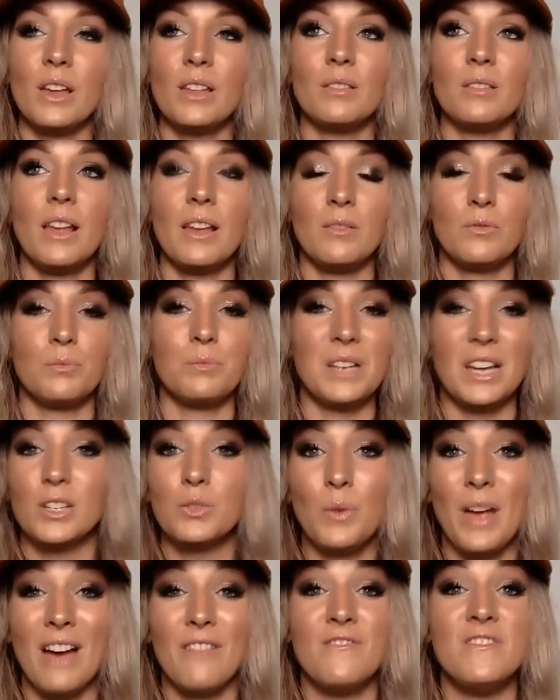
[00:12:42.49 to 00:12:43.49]
and
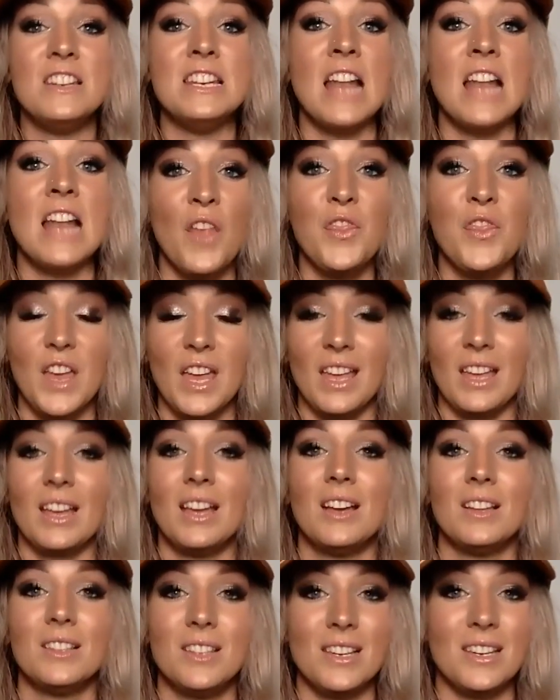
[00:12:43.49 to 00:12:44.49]
because we have nothing
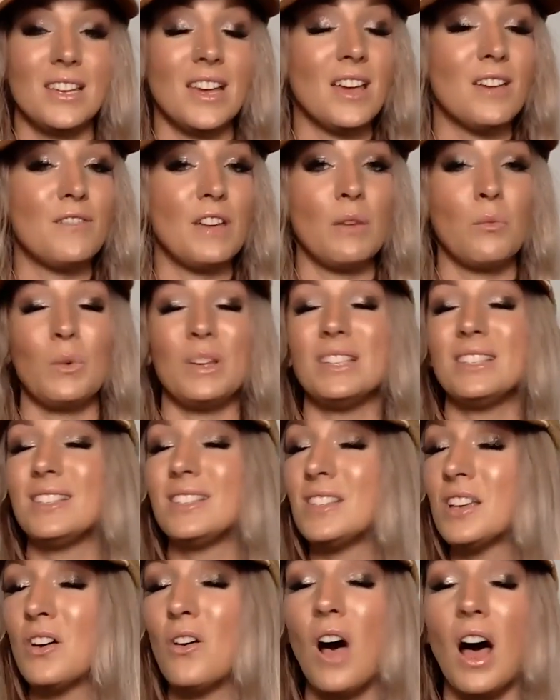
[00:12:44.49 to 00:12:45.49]
to give, and we
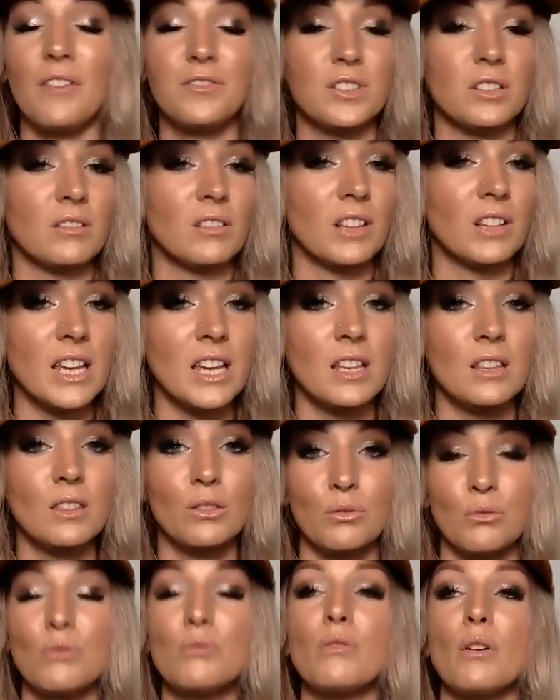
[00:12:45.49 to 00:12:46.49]
still have to lead
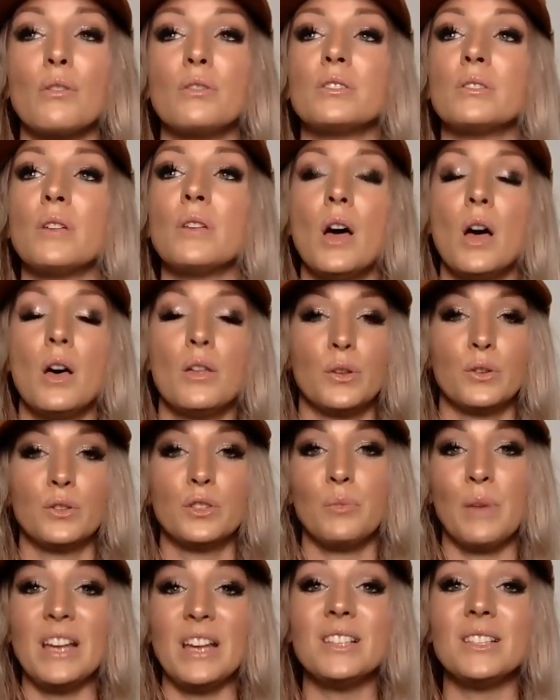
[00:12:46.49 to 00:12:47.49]
through those
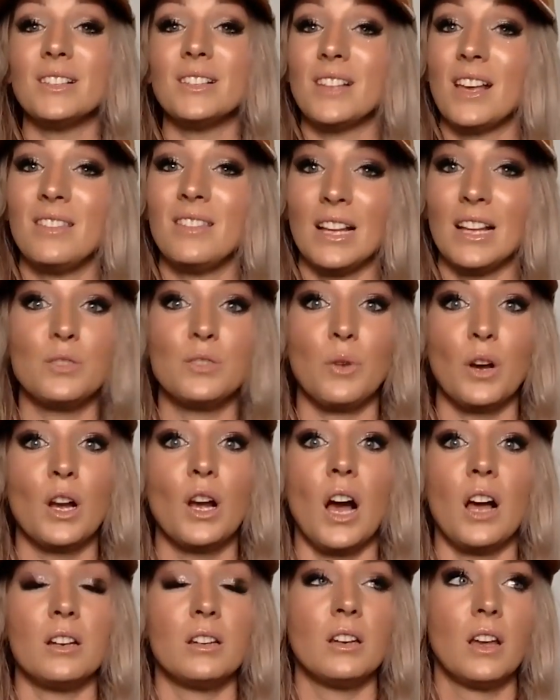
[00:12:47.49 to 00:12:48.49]
spaces, and that's where
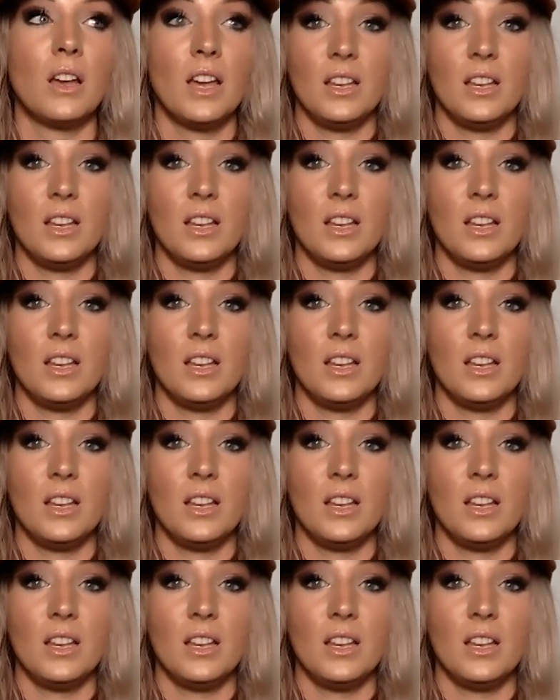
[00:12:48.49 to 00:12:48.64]
God,